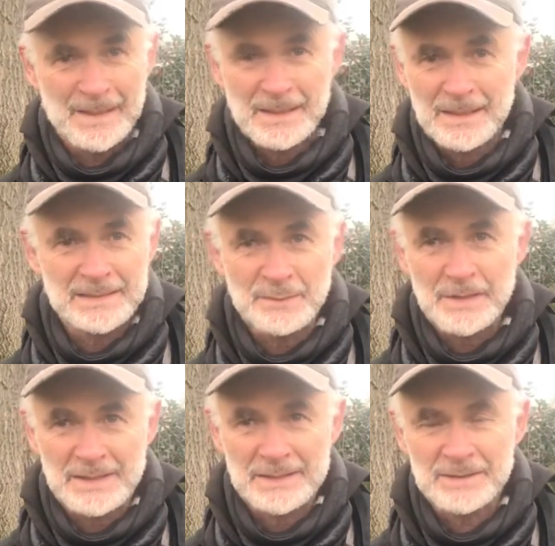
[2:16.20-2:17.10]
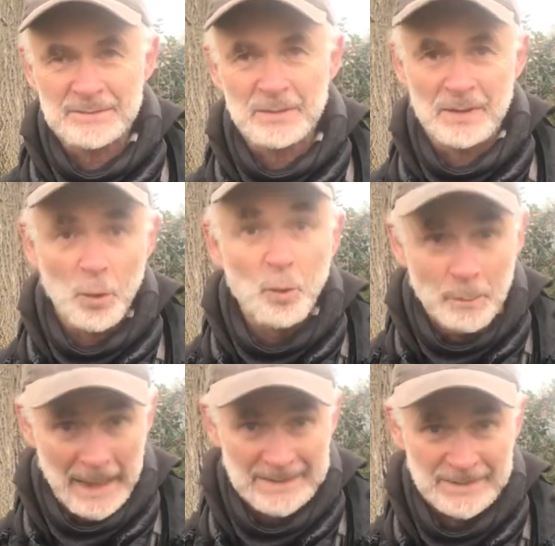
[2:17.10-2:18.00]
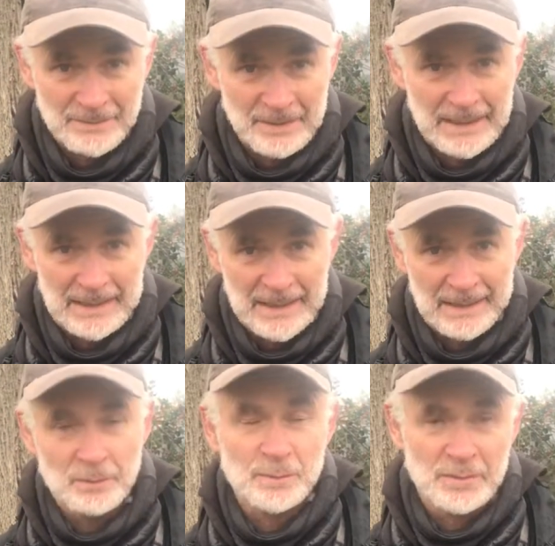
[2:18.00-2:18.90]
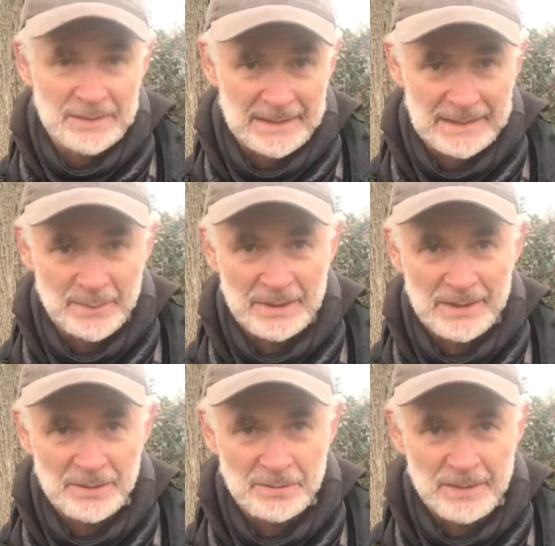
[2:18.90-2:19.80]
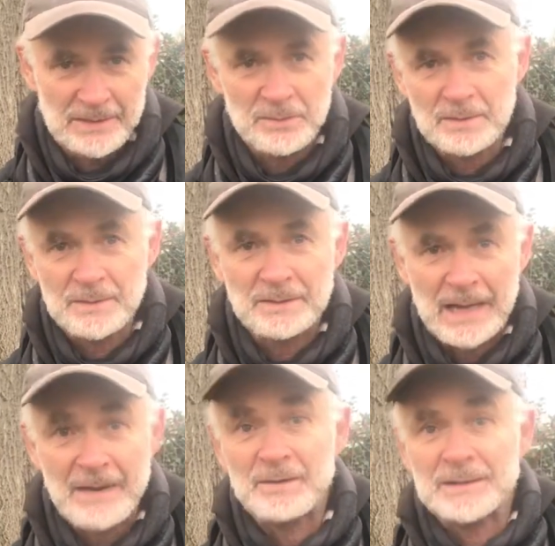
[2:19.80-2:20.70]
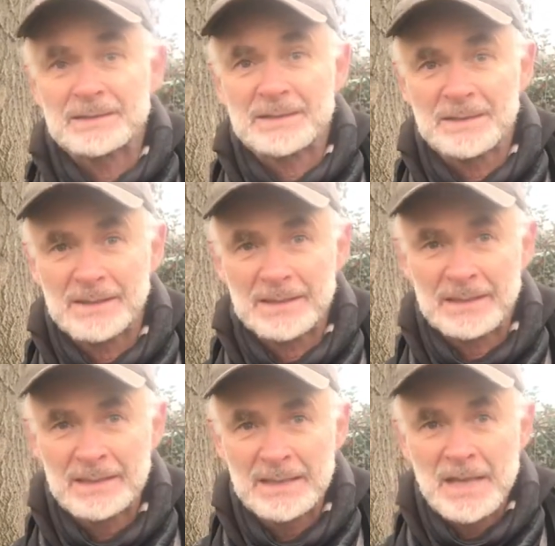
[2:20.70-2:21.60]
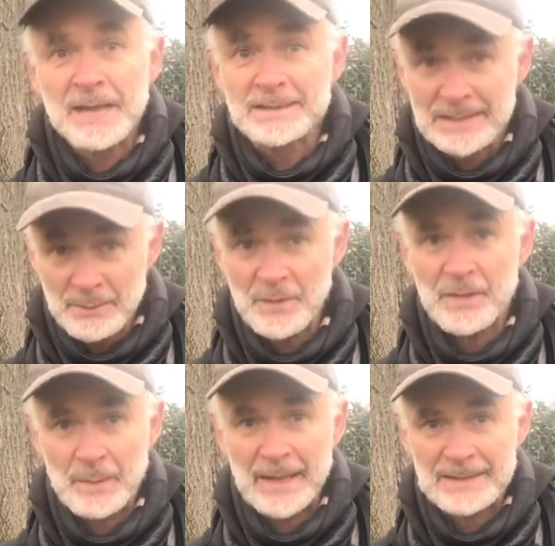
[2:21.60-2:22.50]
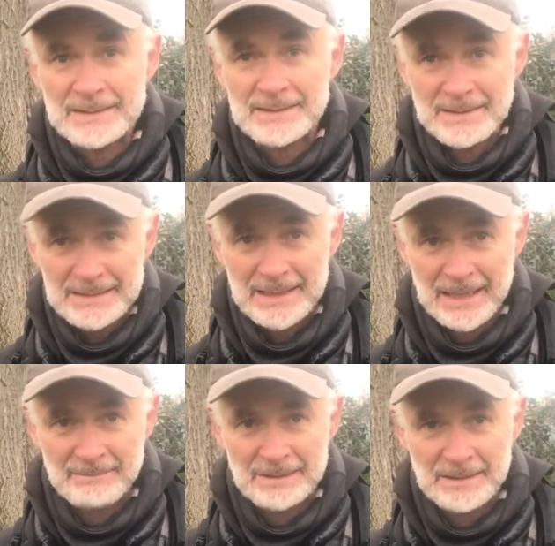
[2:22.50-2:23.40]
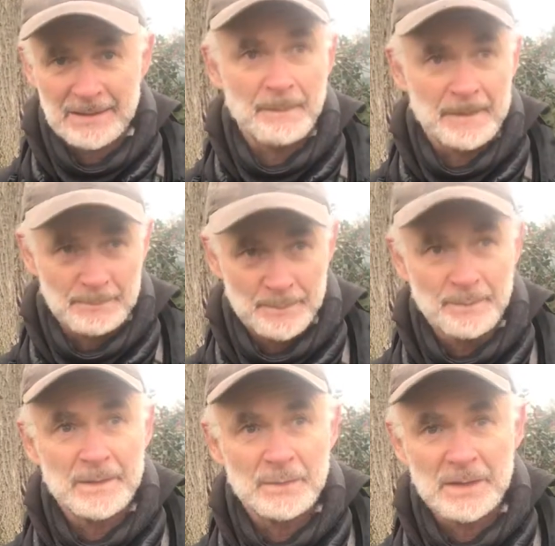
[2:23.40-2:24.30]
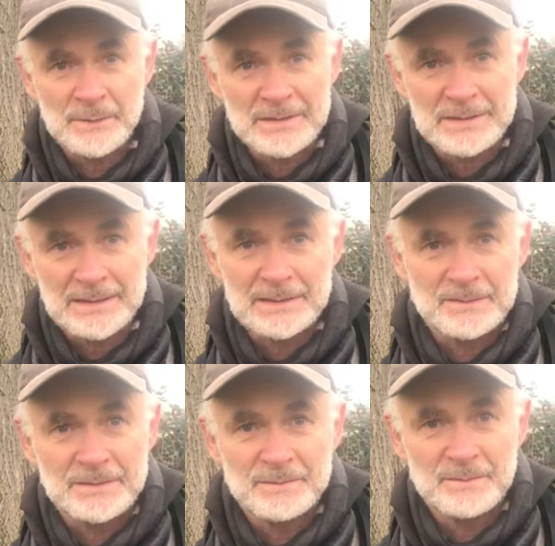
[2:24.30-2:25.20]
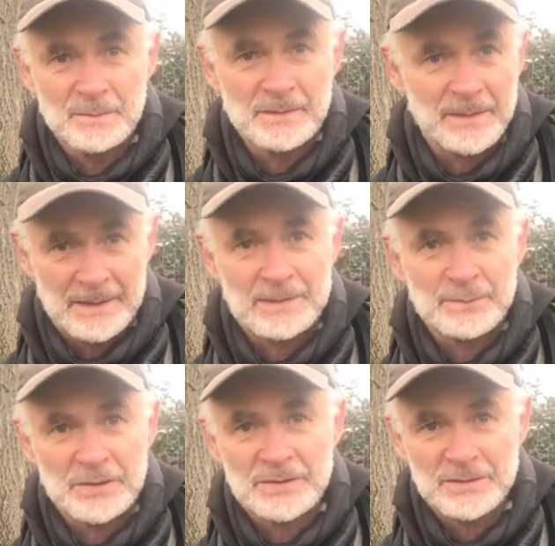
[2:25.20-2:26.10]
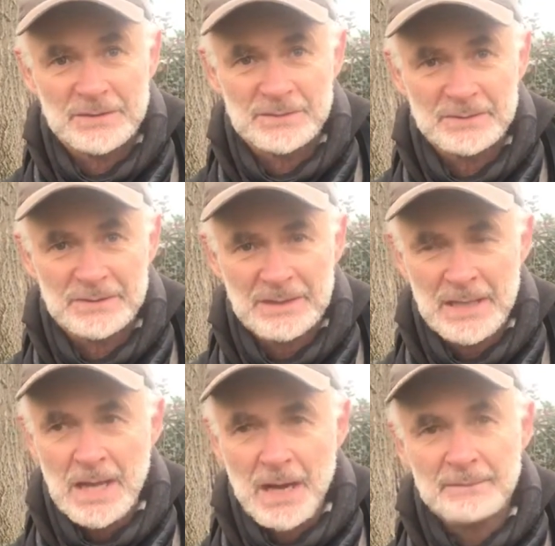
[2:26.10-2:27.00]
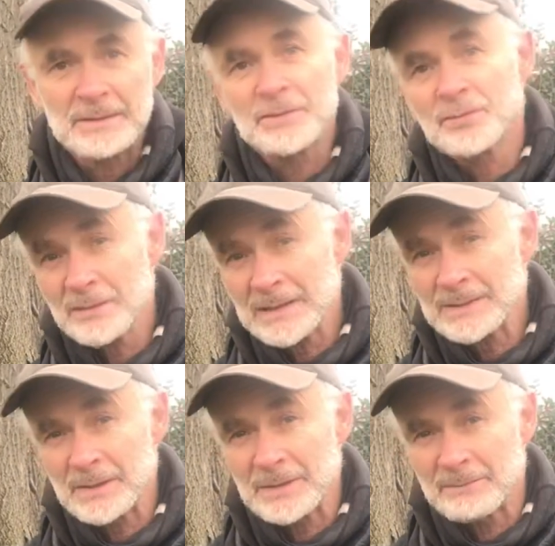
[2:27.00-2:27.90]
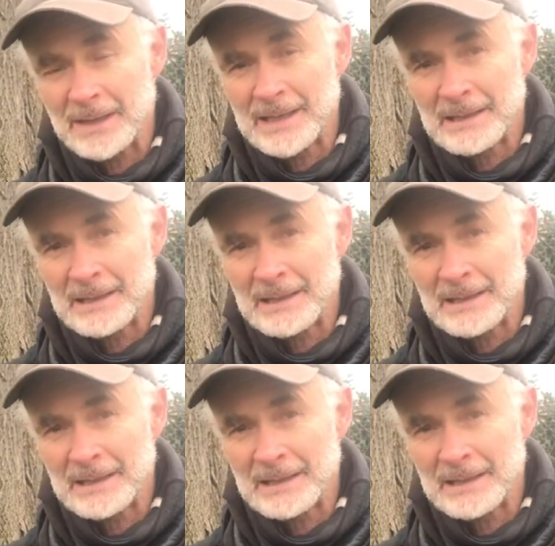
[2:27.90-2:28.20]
And some of these all bats are rare, they're all protected by law, they're all heavily declining. And some of the bats in this area, like the Barbastelle that we found up at Jones Hill Wood, are incredibly rare.